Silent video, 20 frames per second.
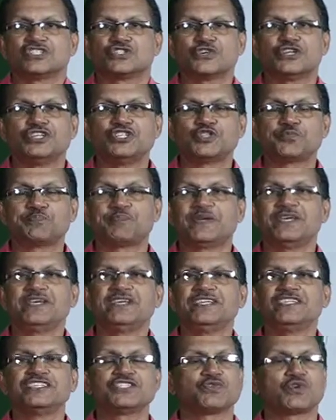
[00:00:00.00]
so, in
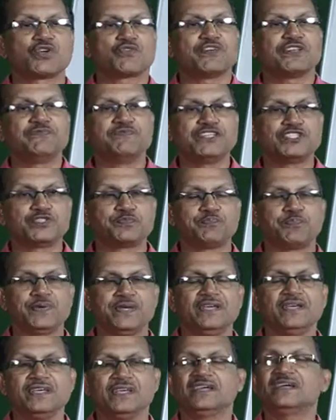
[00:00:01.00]
speech or when we
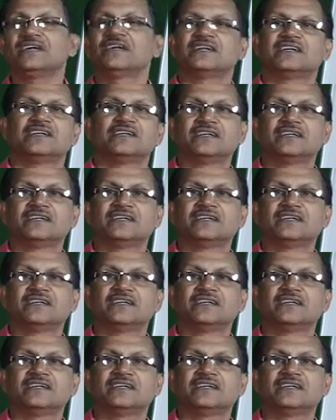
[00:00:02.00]
speak,